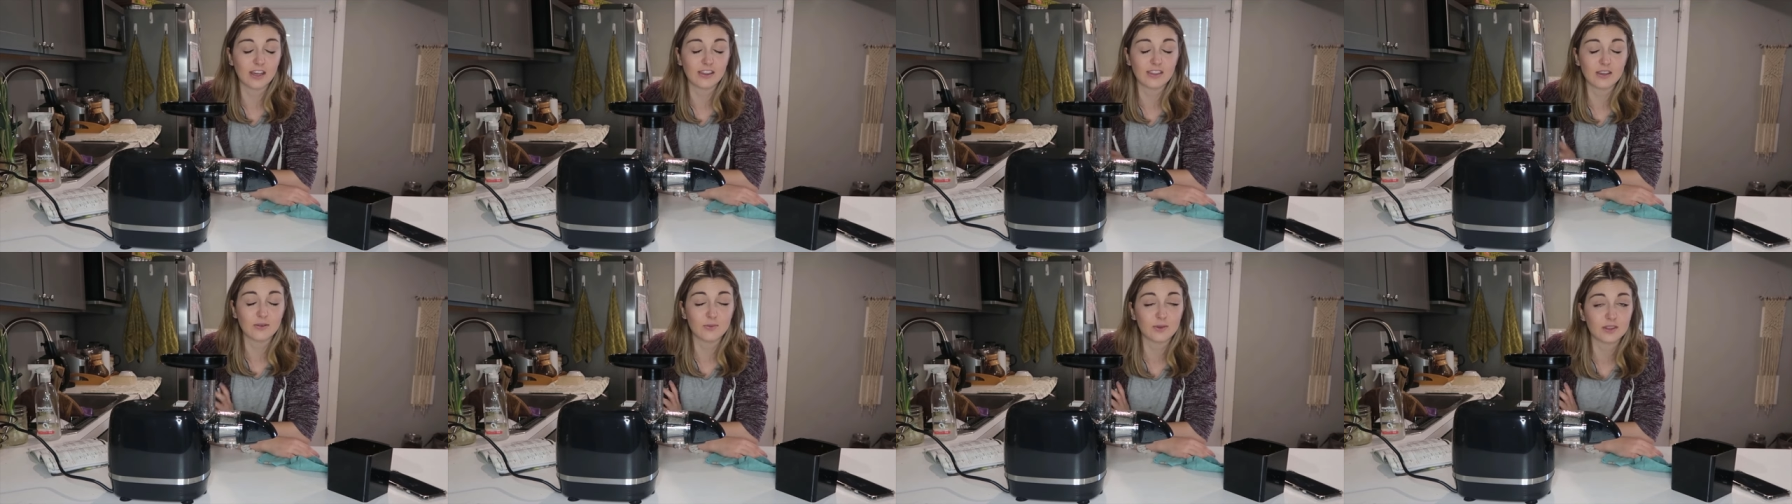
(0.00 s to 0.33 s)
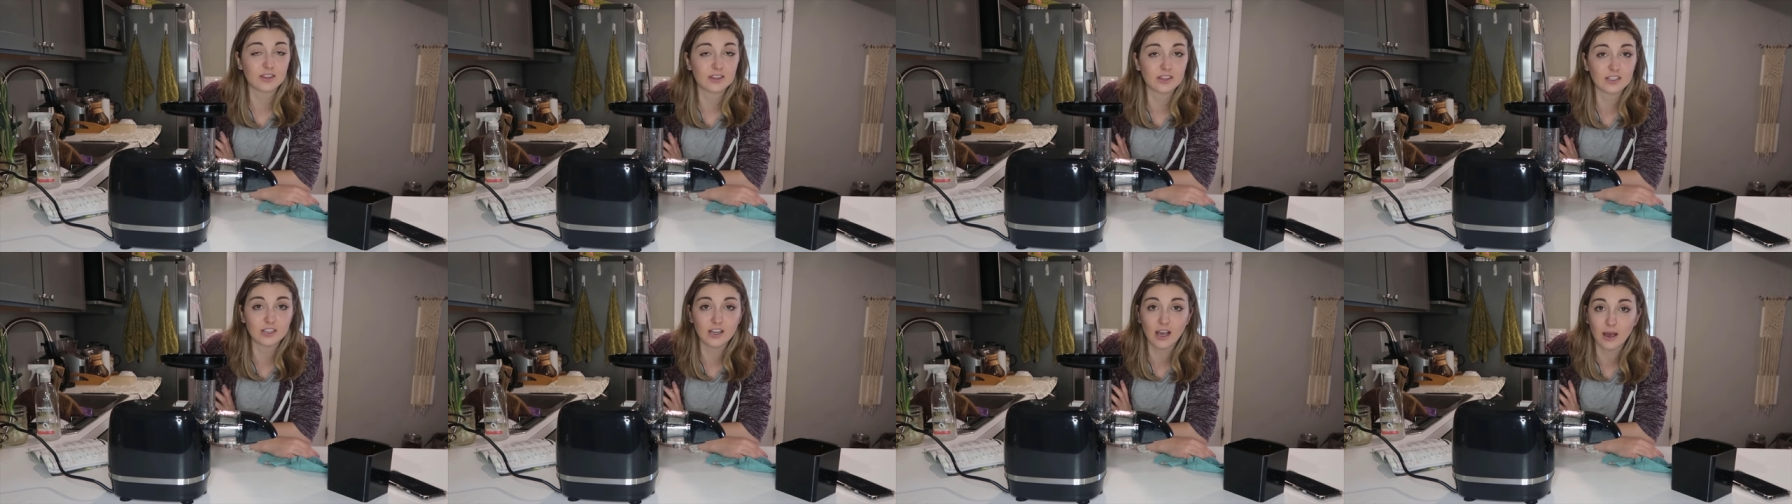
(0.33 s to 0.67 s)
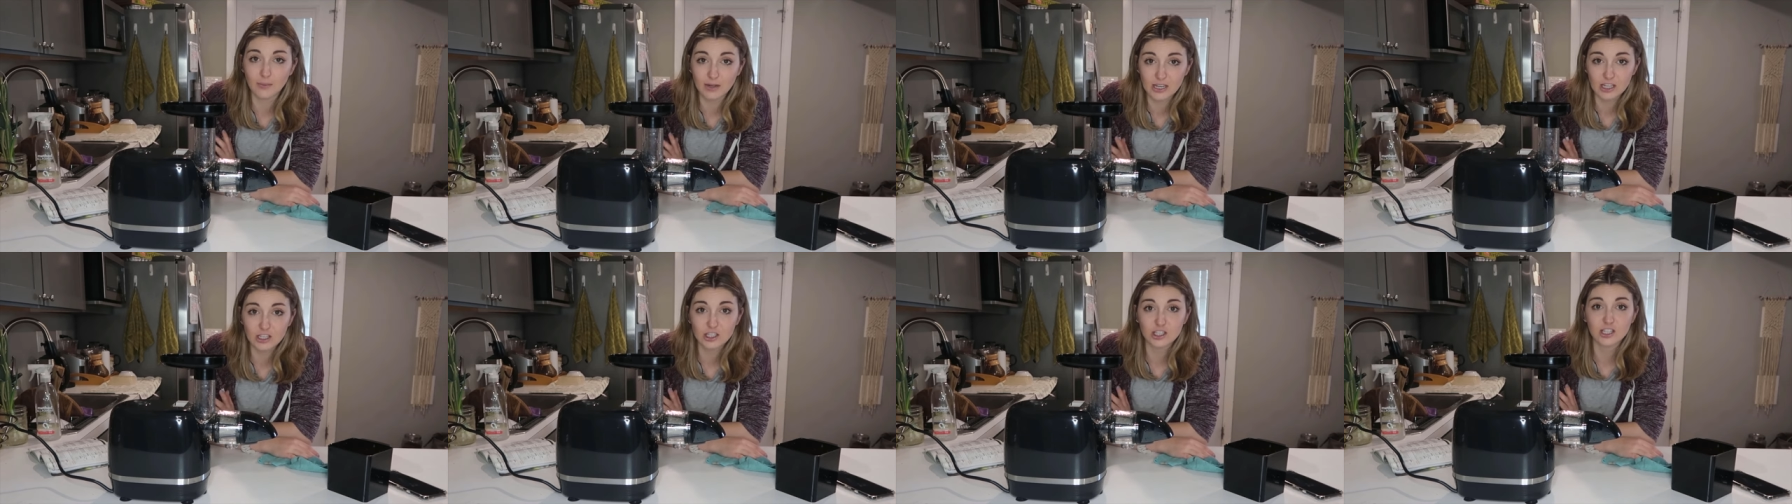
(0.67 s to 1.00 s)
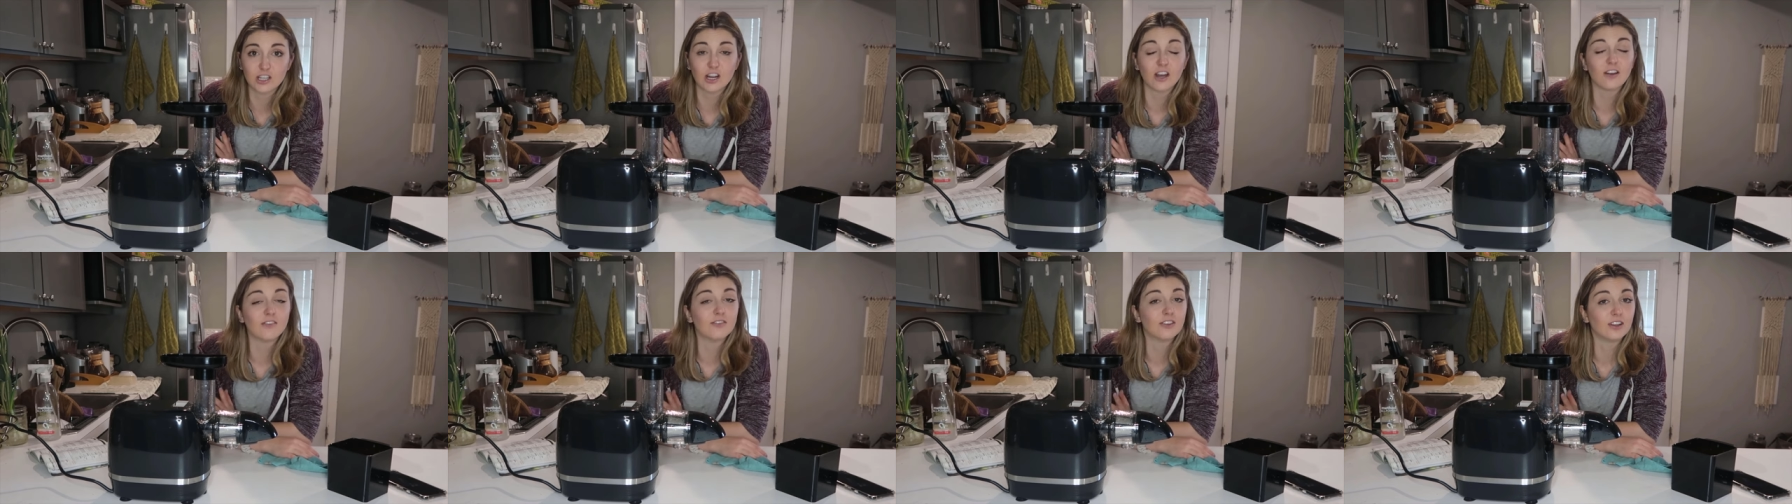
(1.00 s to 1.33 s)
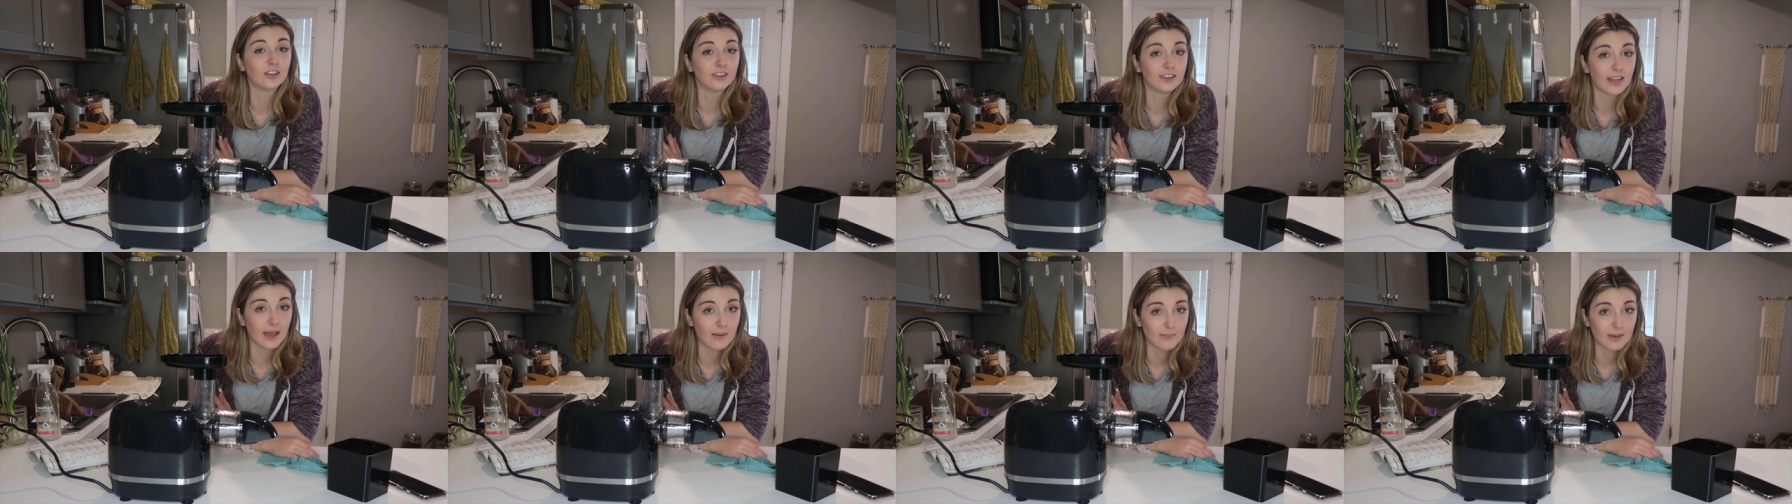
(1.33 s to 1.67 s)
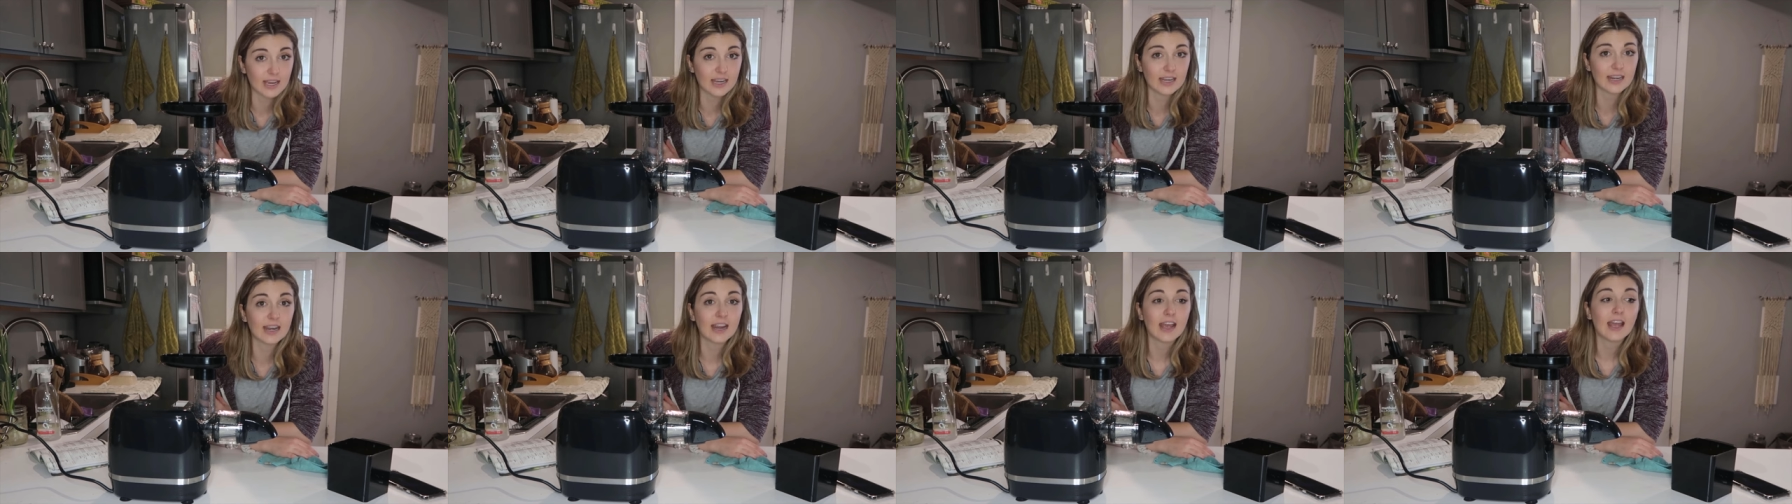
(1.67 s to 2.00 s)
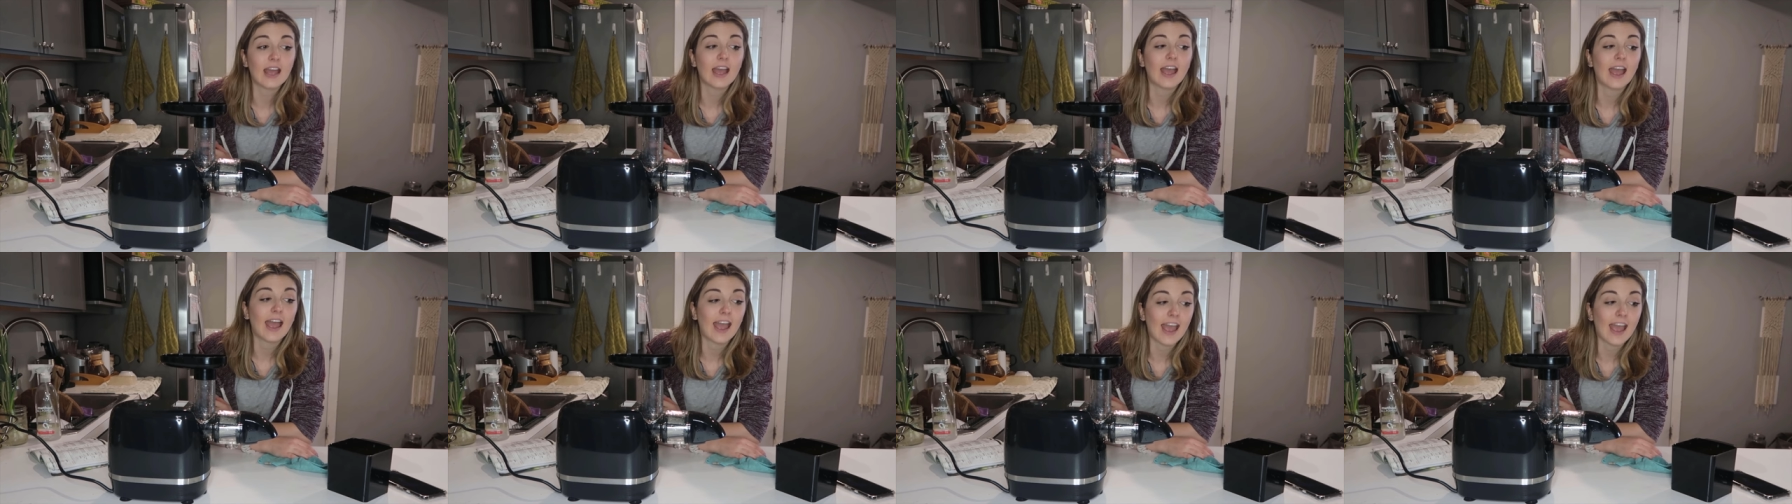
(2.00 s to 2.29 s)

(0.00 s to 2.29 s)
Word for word: I think with the combination of the lemon